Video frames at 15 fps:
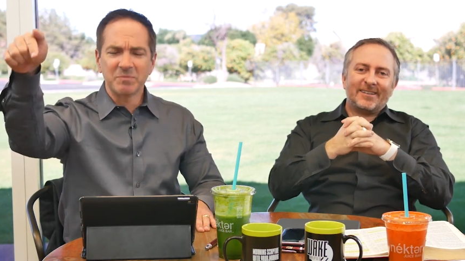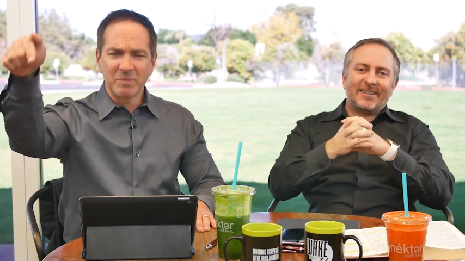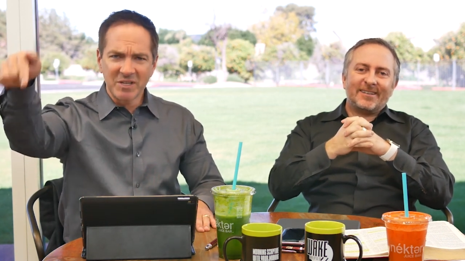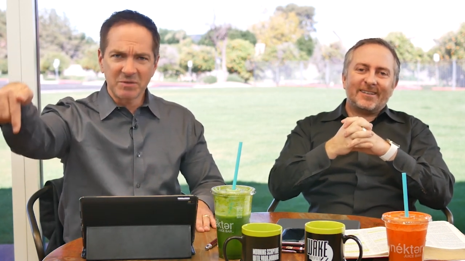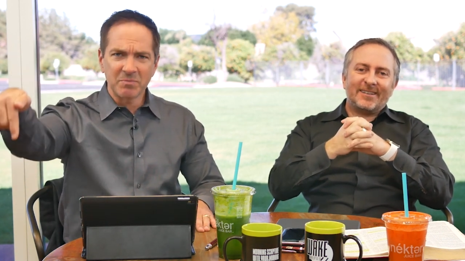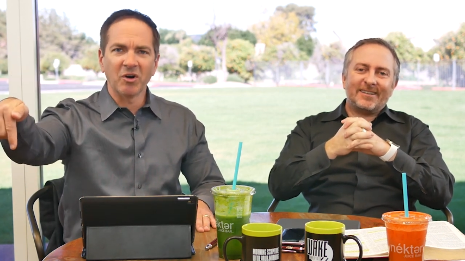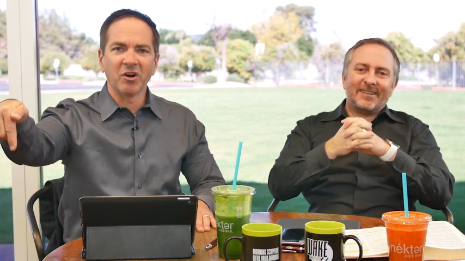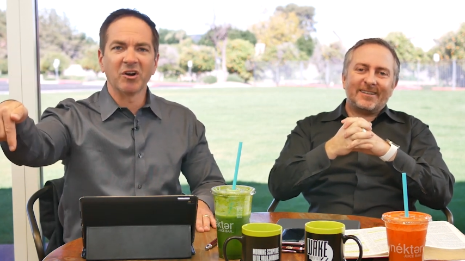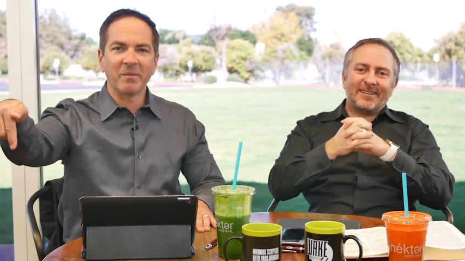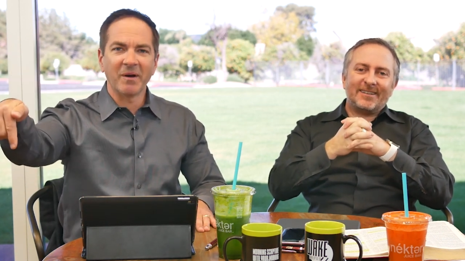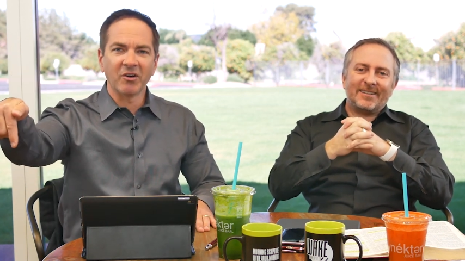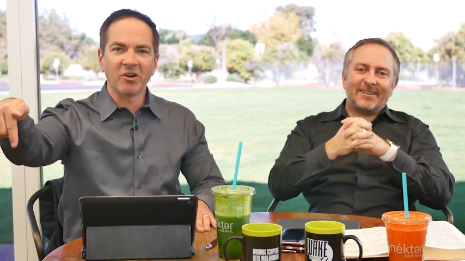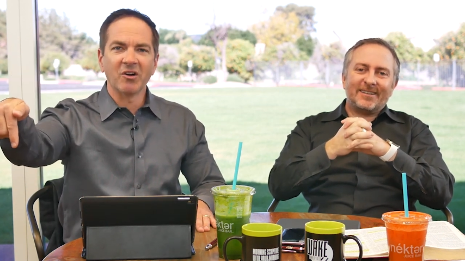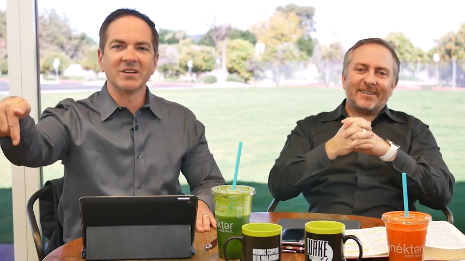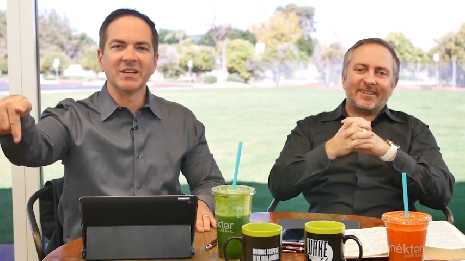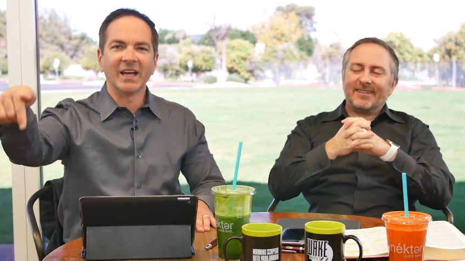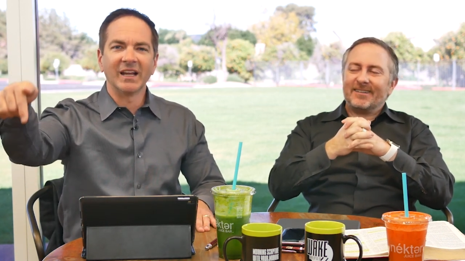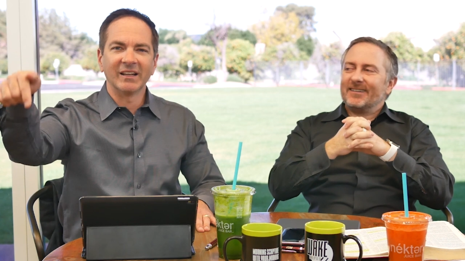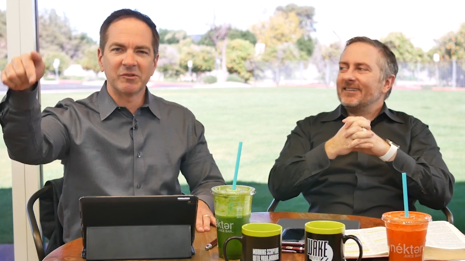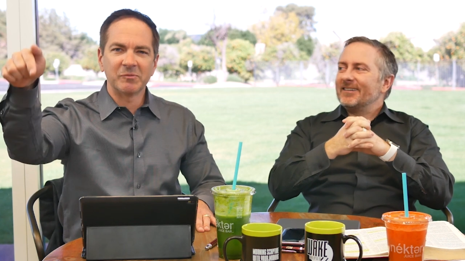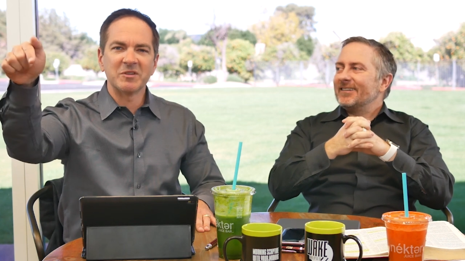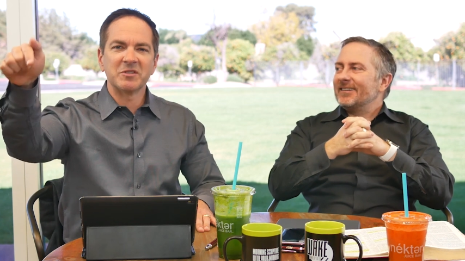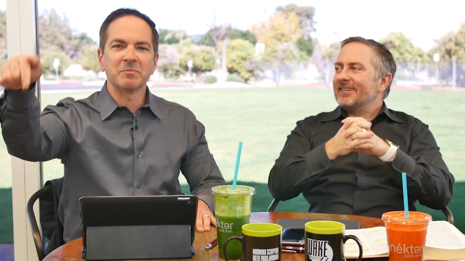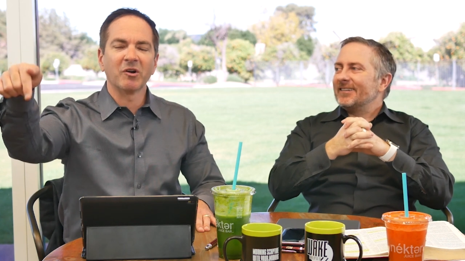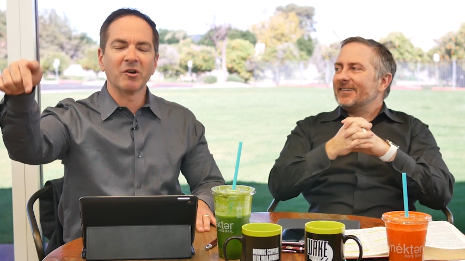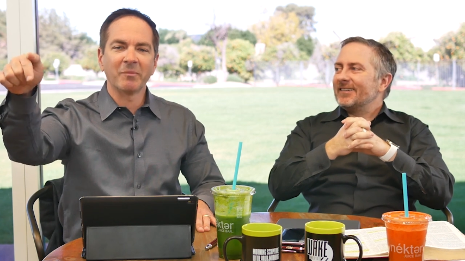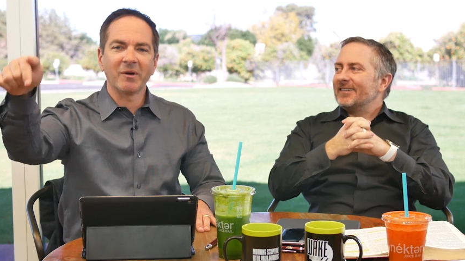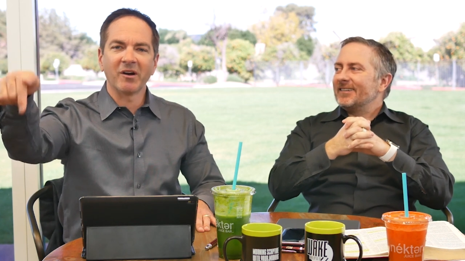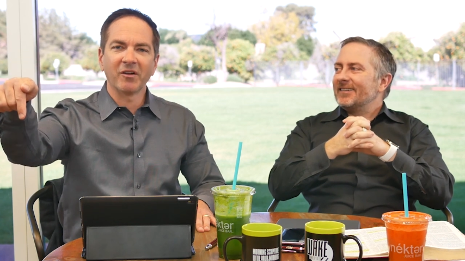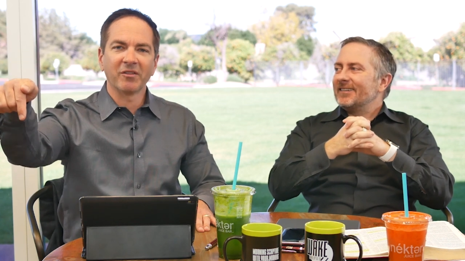Speaker 1: Let's be smart about our day. Let's be
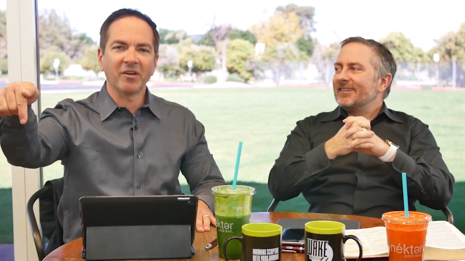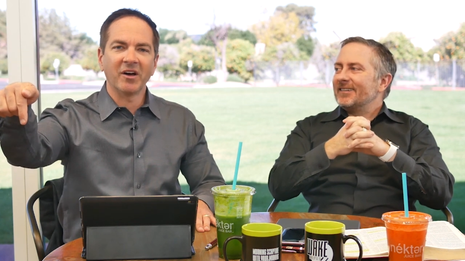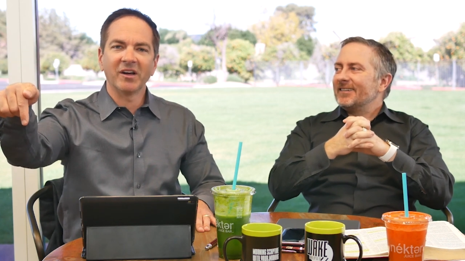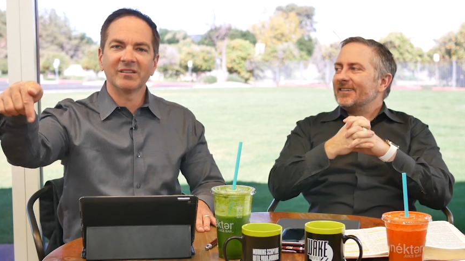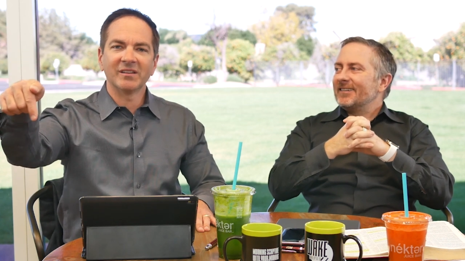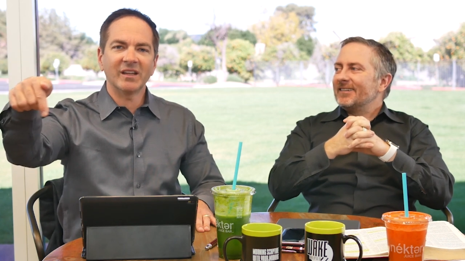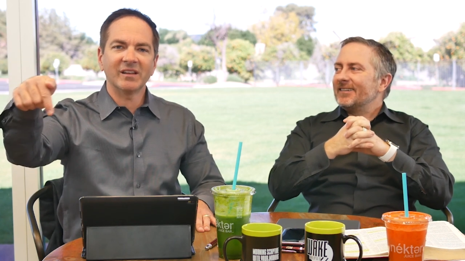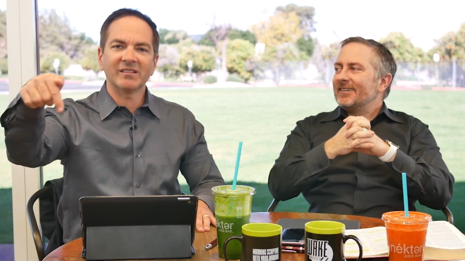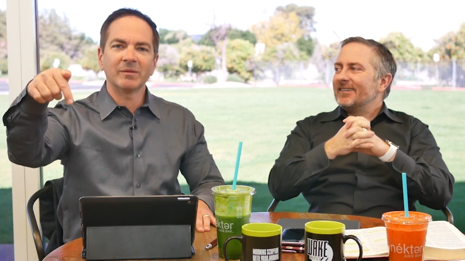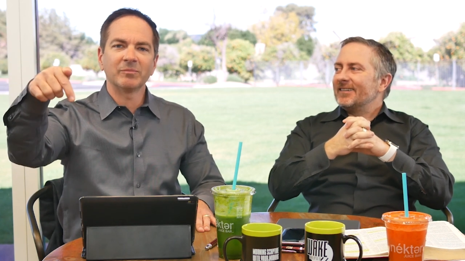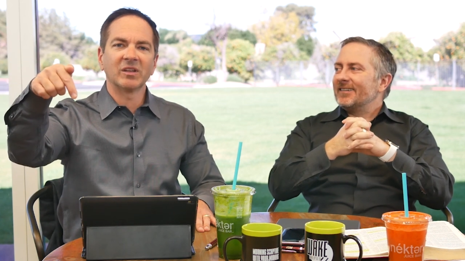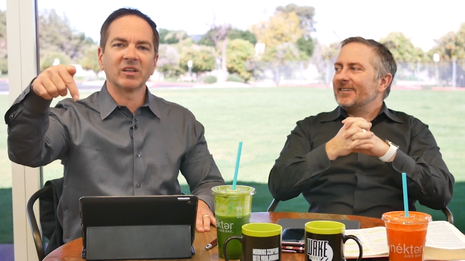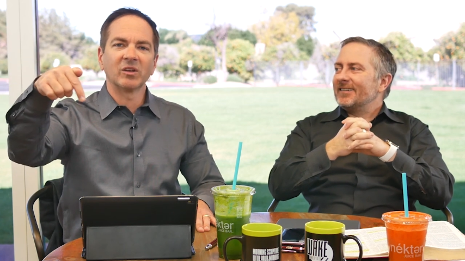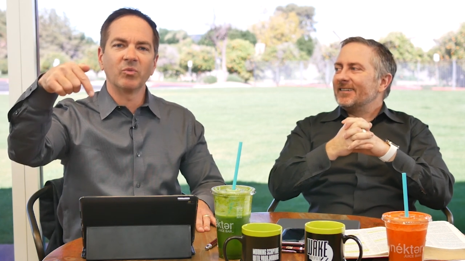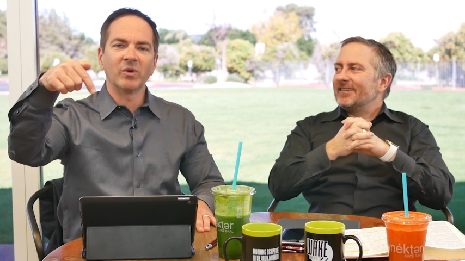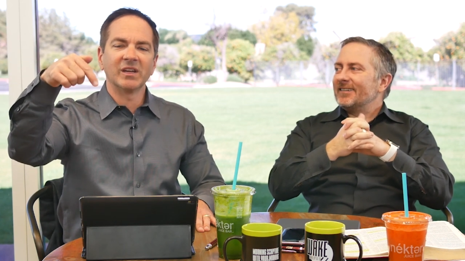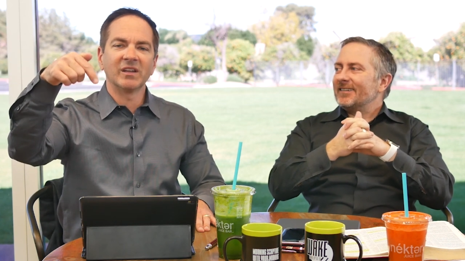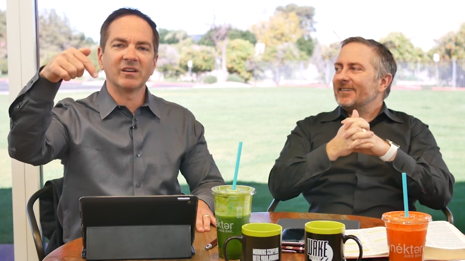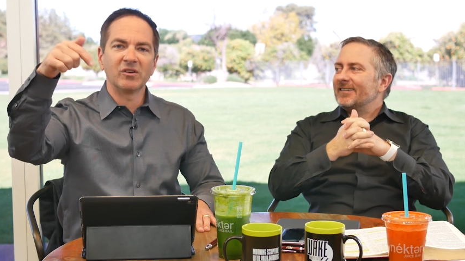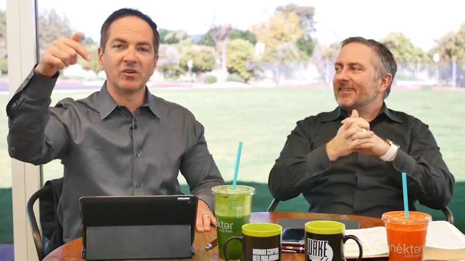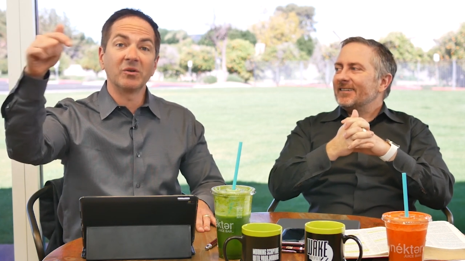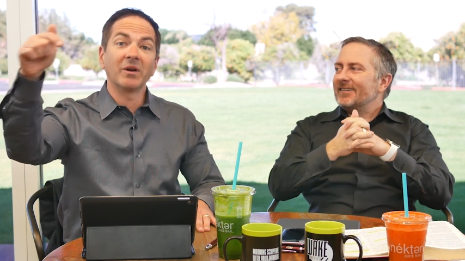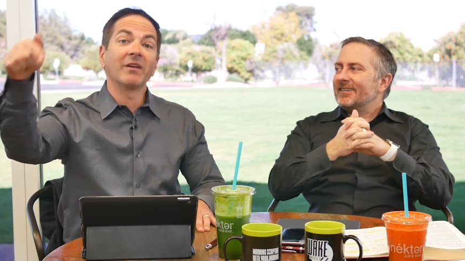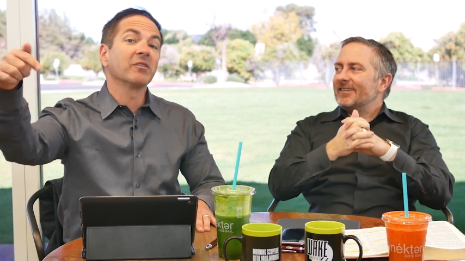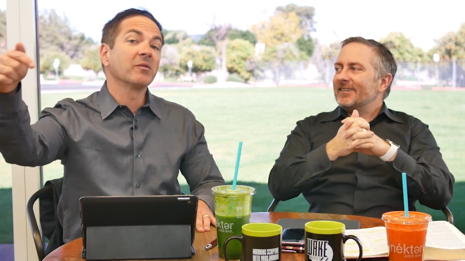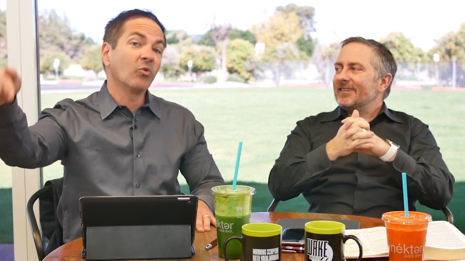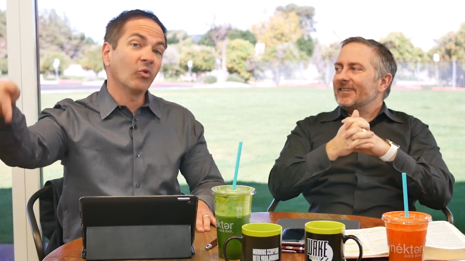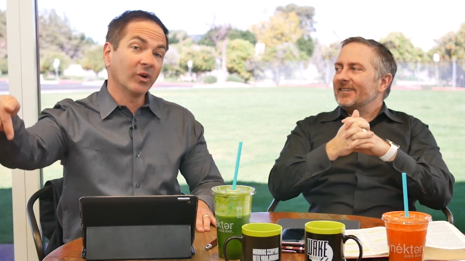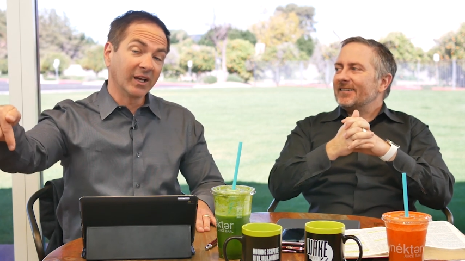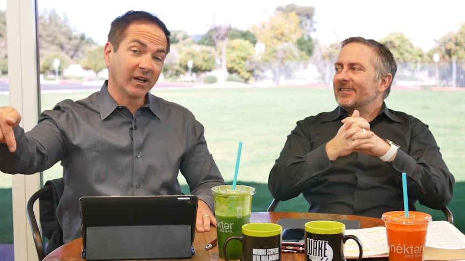smart about our thoughts. And that's something that we need to do
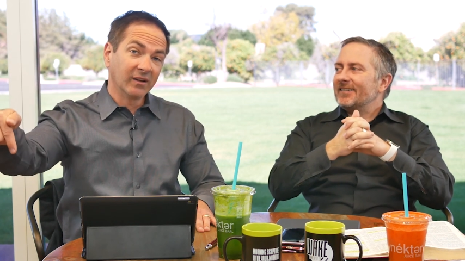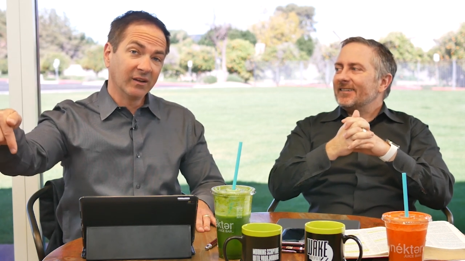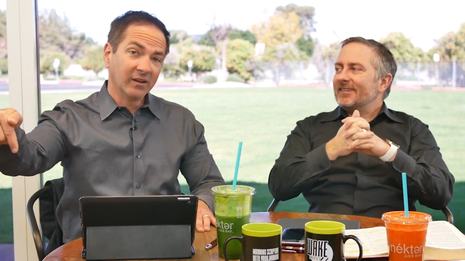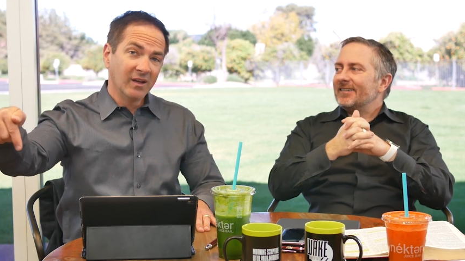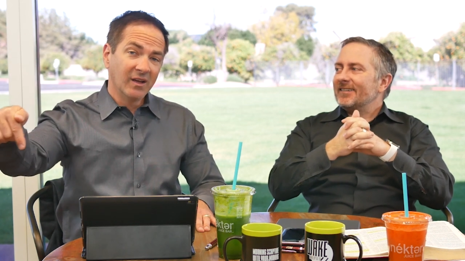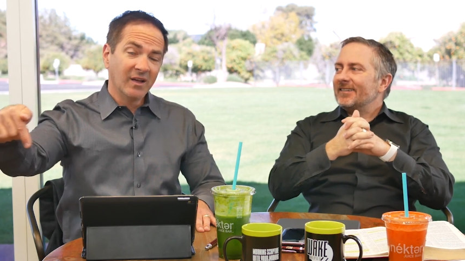every morning.